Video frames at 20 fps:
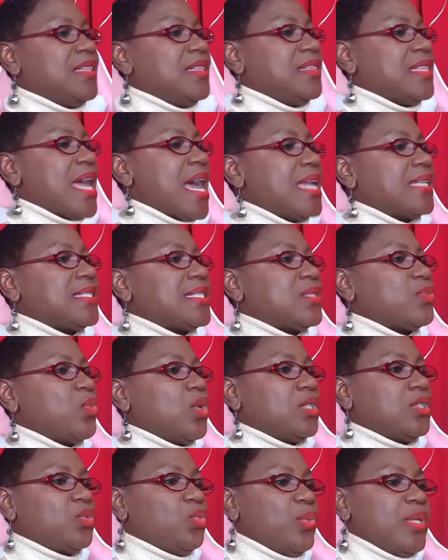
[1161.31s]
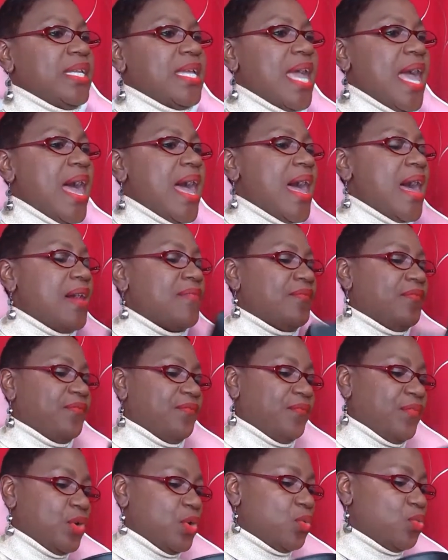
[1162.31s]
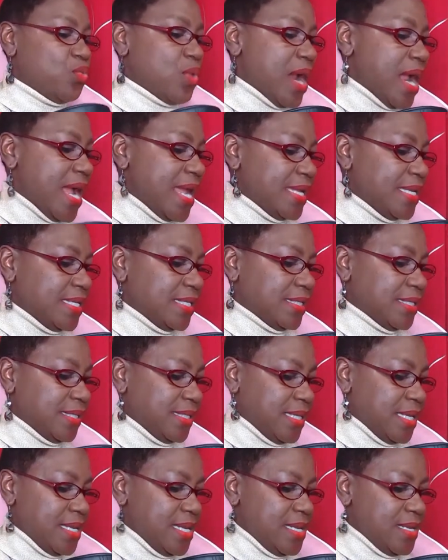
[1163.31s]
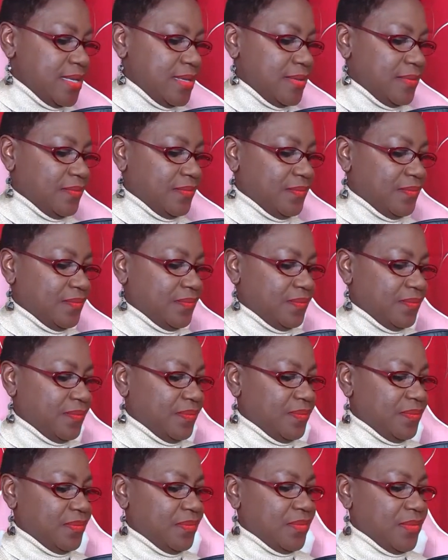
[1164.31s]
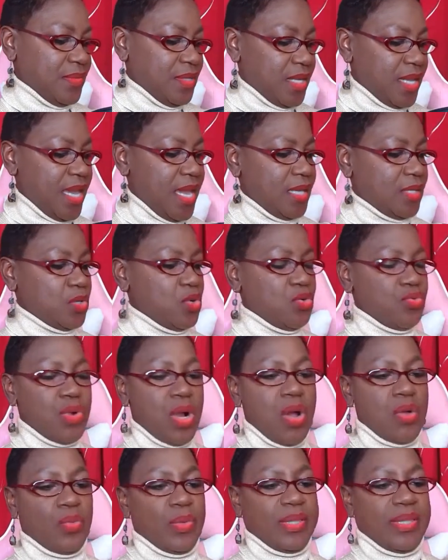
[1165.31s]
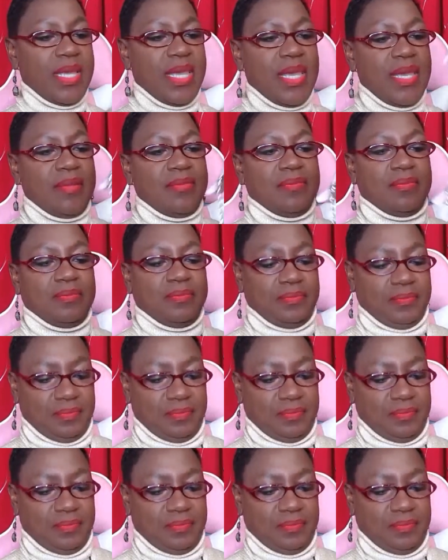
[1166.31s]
That's what we have, variety. Can't go wrong with that.